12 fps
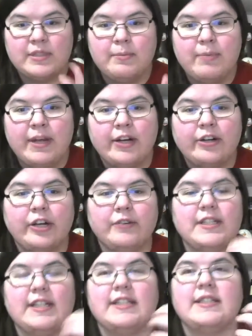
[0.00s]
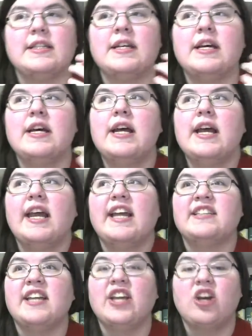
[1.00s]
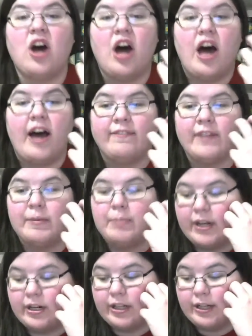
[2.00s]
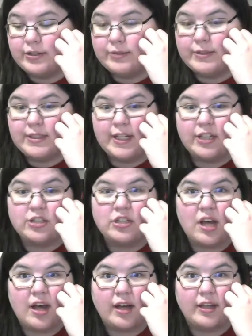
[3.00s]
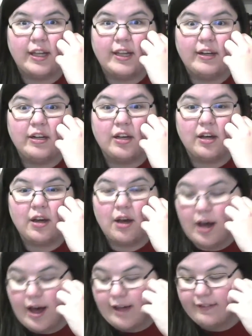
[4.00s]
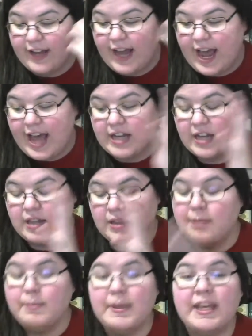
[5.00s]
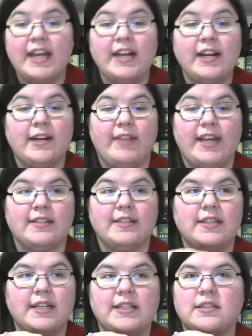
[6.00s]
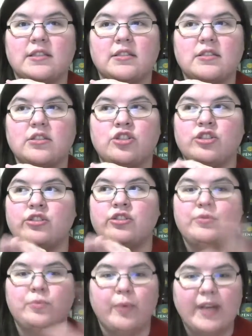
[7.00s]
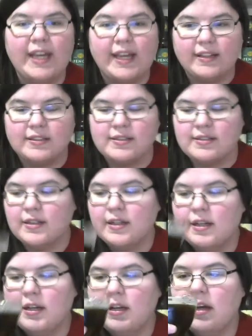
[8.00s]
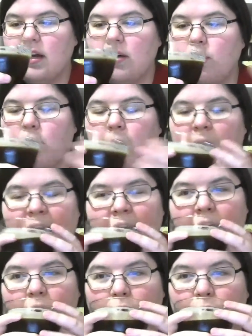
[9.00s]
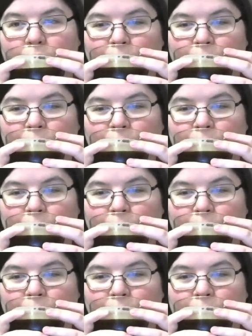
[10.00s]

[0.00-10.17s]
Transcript: bitter notes, and it's like coffee bitter notes. So it's like chocolate, coffee, and the beginning of this is just sweet. Wow.